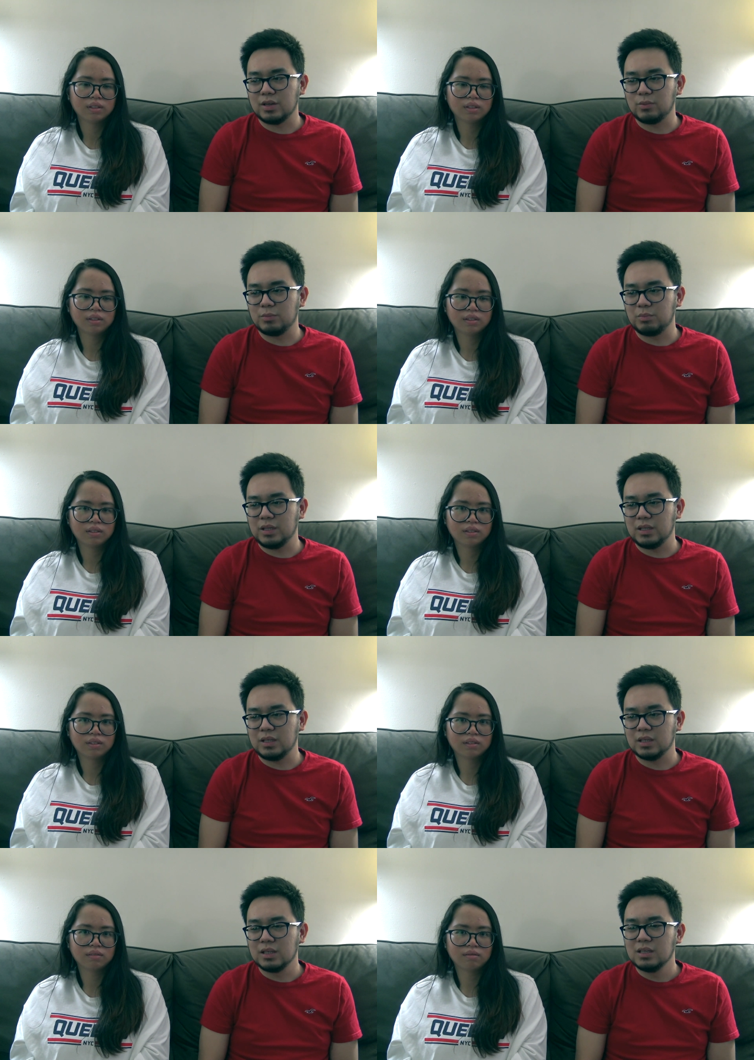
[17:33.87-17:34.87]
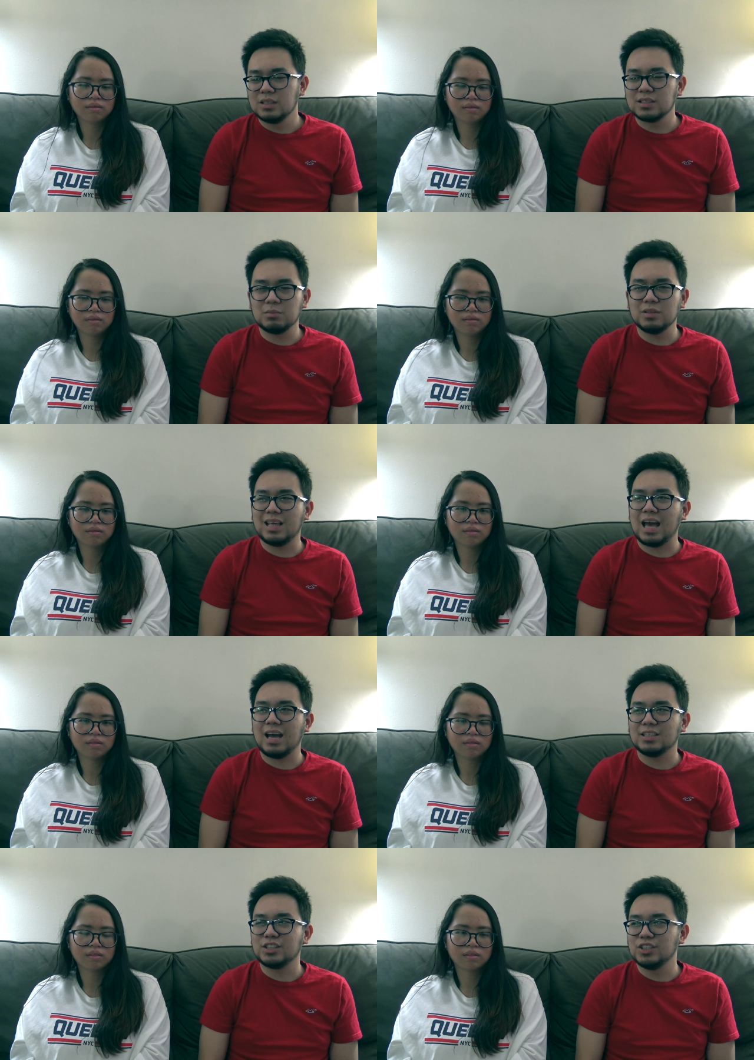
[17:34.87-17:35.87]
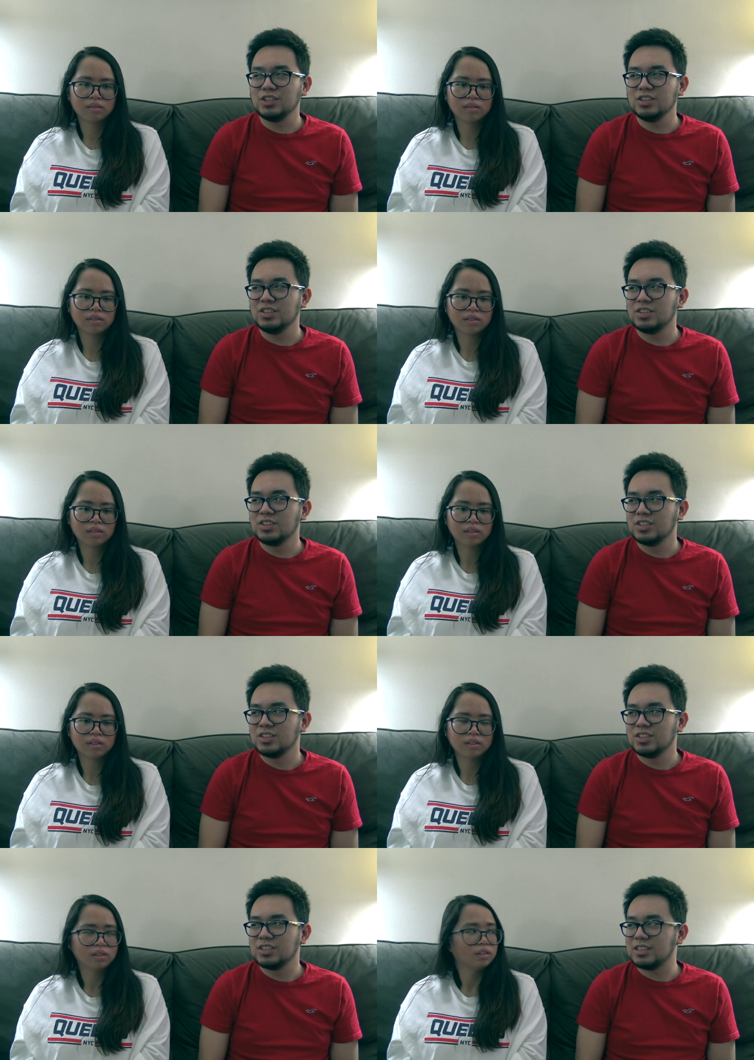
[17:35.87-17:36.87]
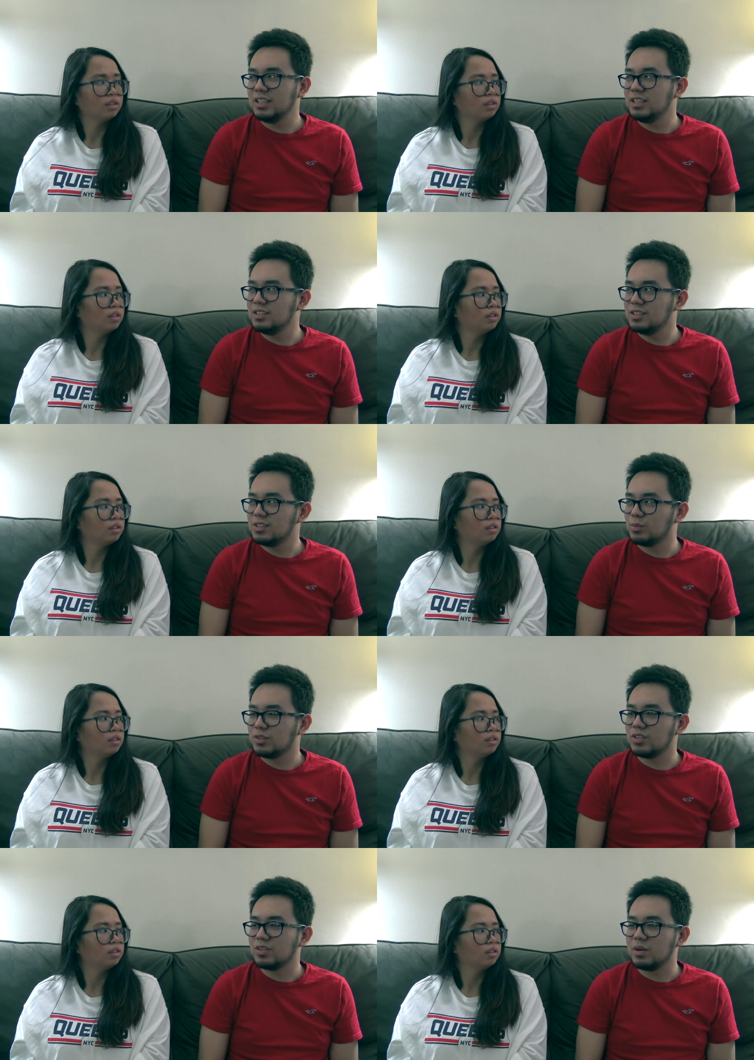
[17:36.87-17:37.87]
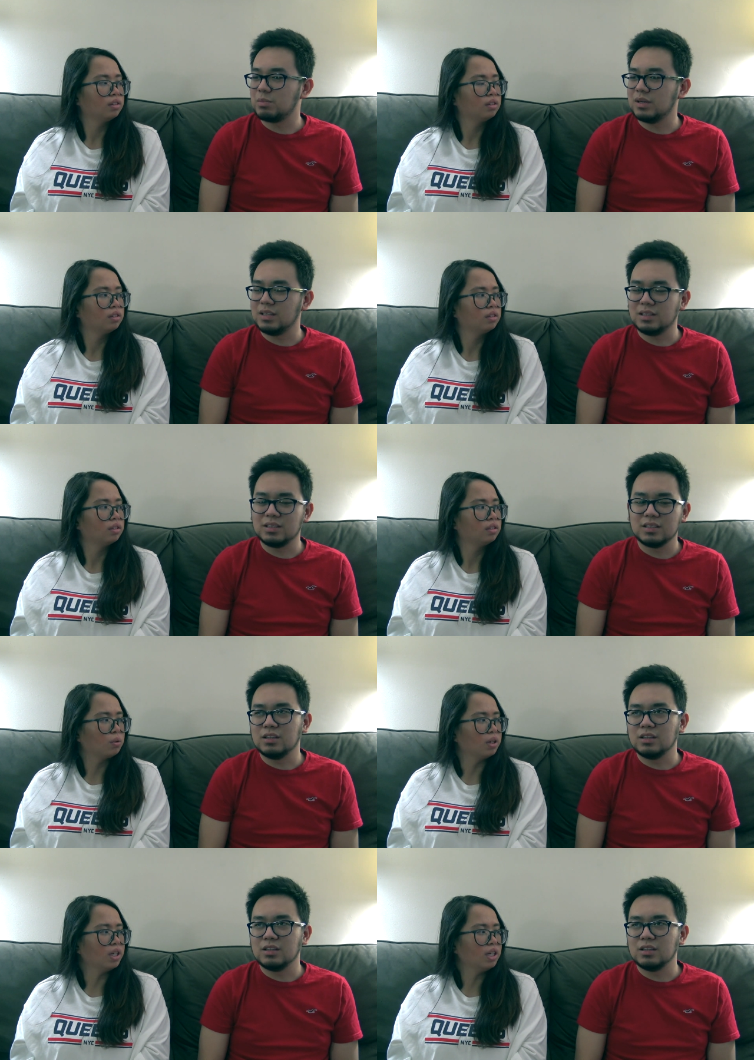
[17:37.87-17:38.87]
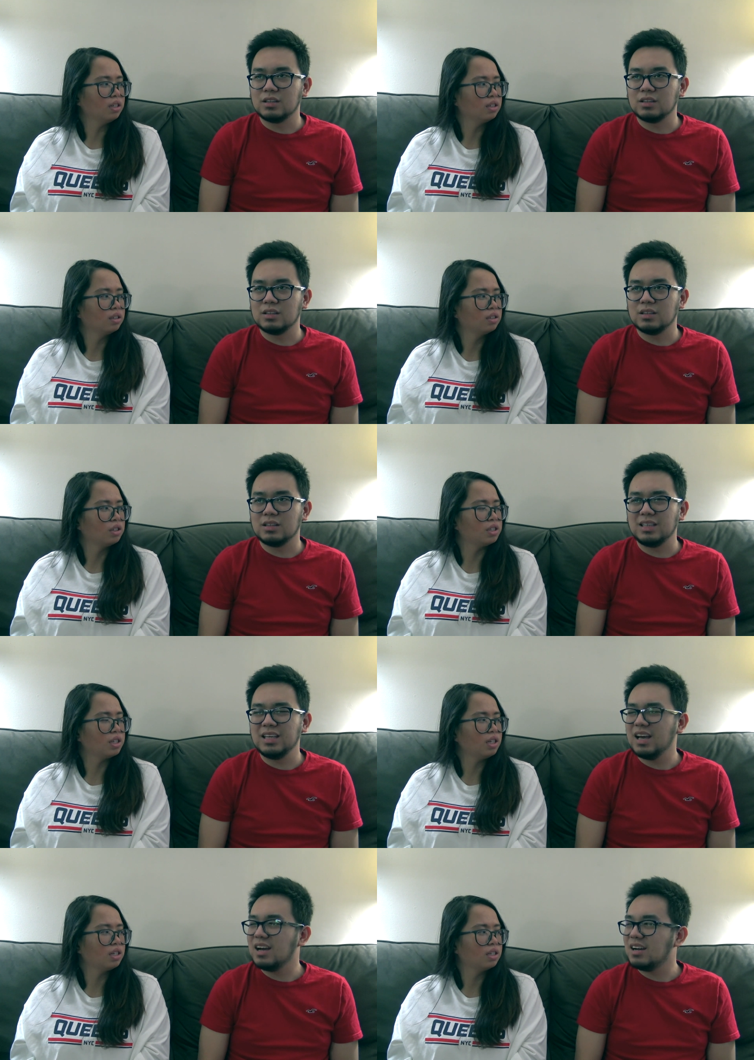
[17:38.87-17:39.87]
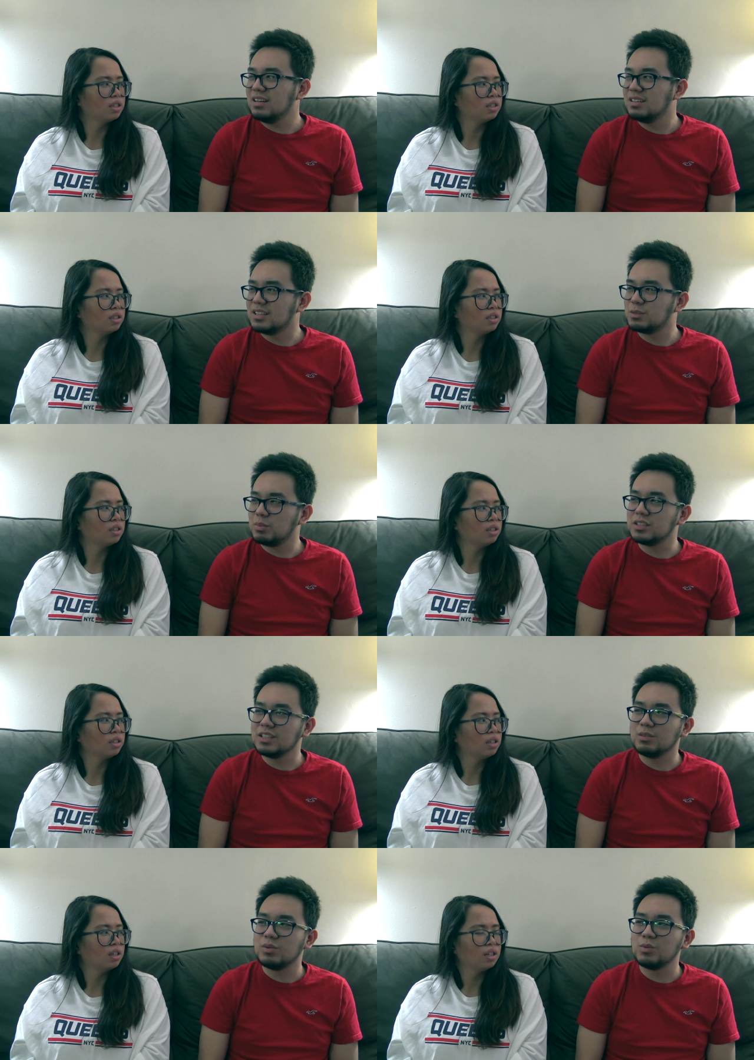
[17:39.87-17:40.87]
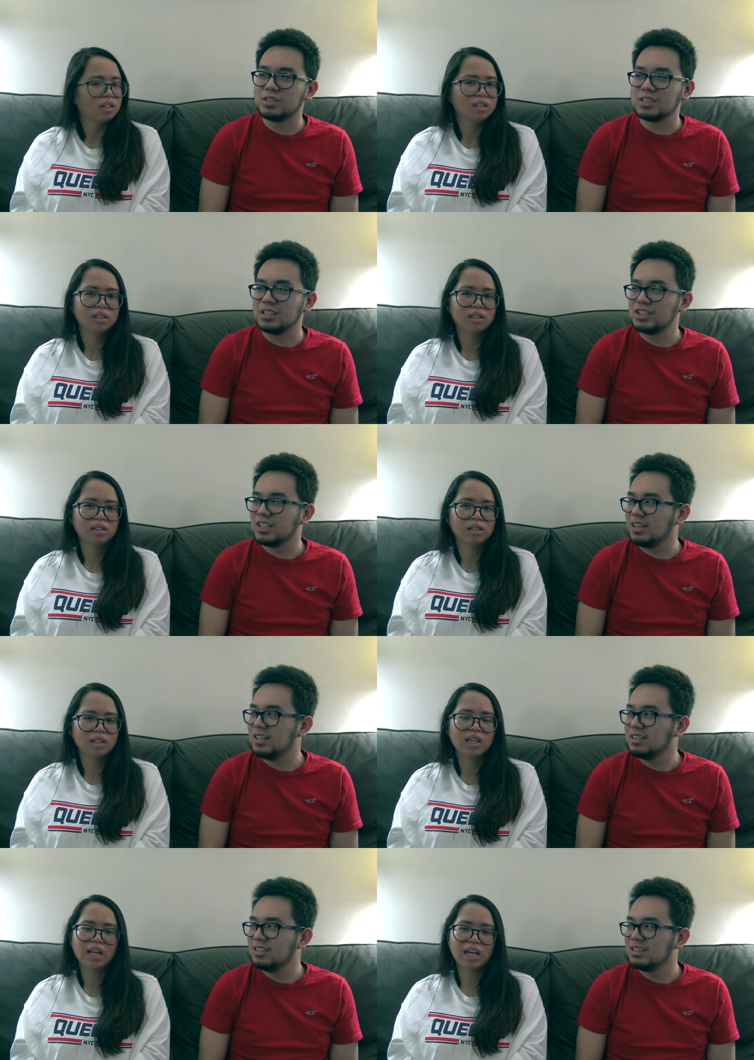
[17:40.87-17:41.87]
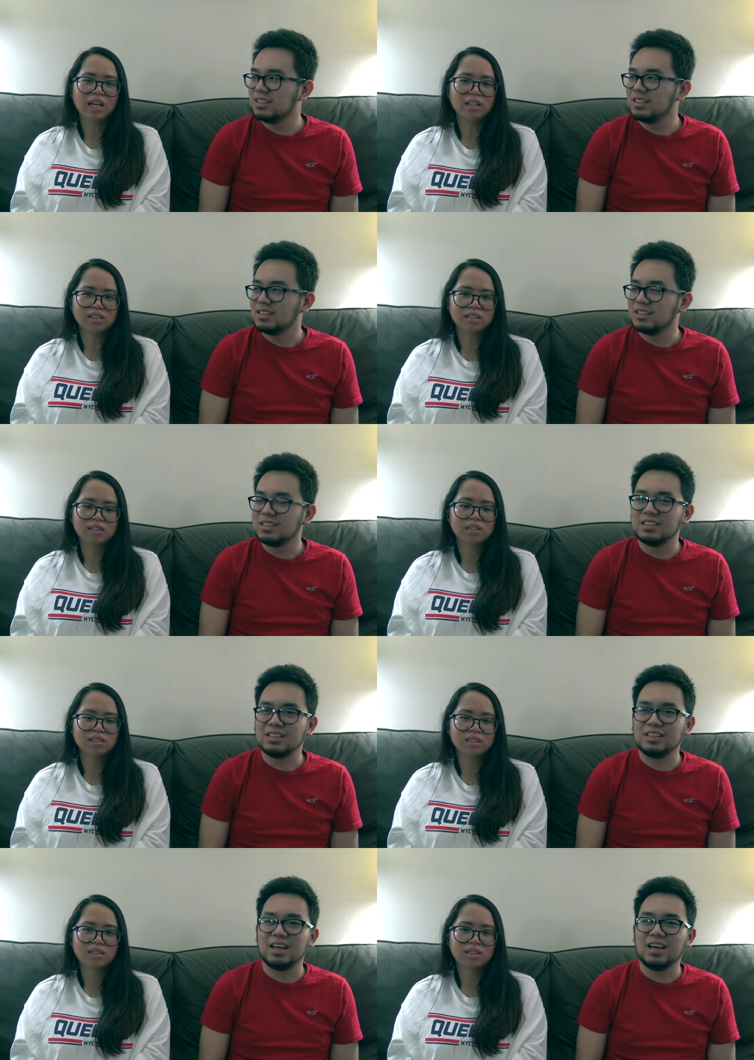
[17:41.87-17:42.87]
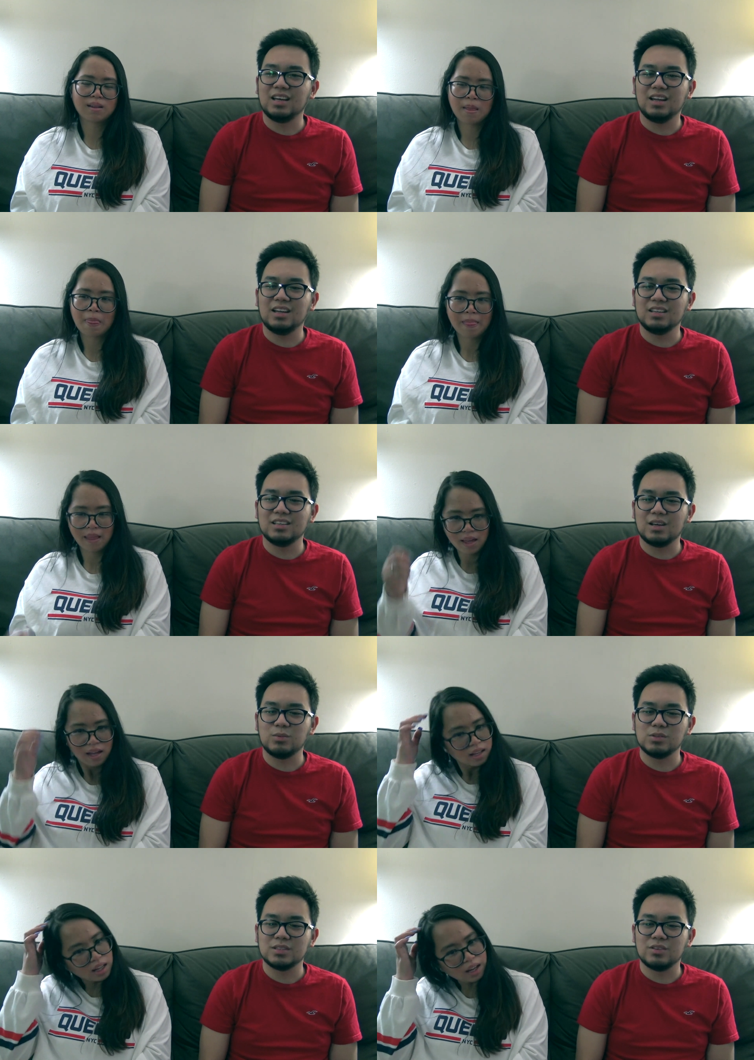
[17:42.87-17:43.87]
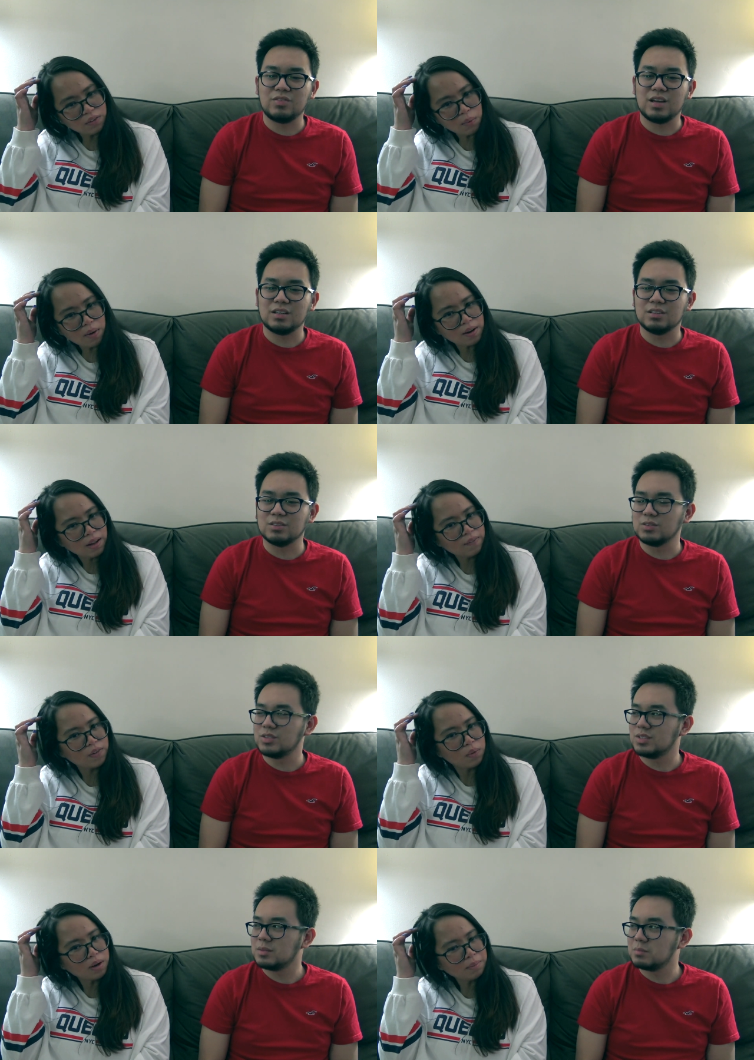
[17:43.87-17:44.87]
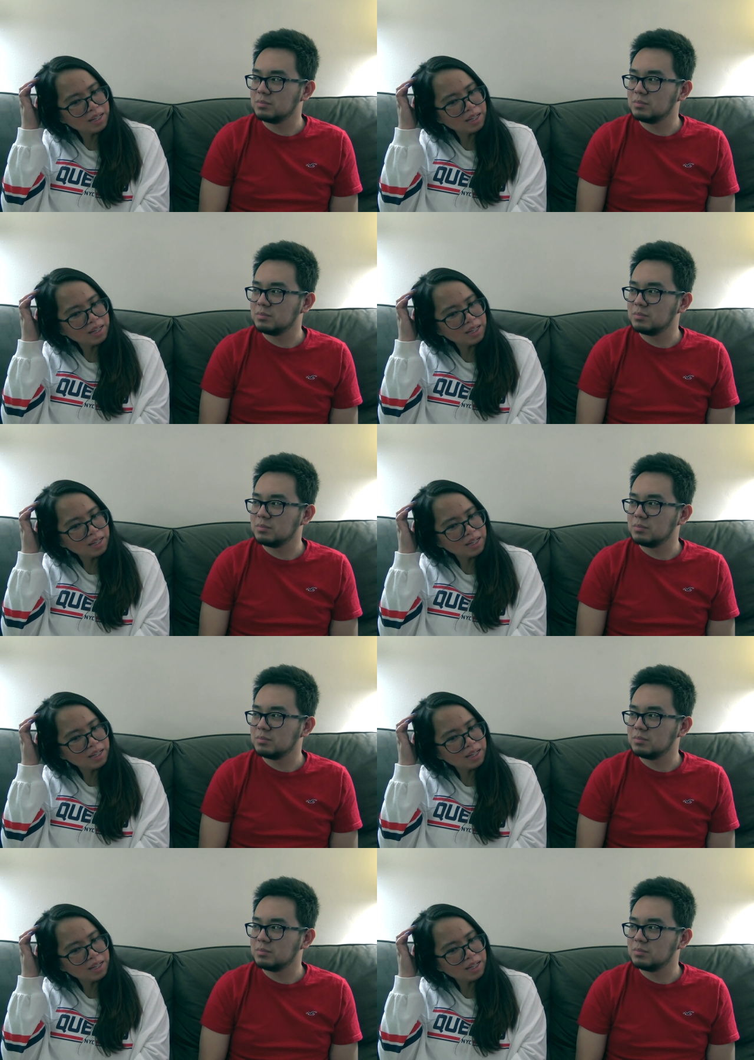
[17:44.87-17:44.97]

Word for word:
Speaker 1: it would be some of the action scenes were a bit corny.
Speaker 2: Cheesy? Yeah,
Speaker 1: especially the one with sunshine. Yeah. Yeah, I, I didn't. I wasn't. Like, if you wanna,
Speaker 2: if you wanna be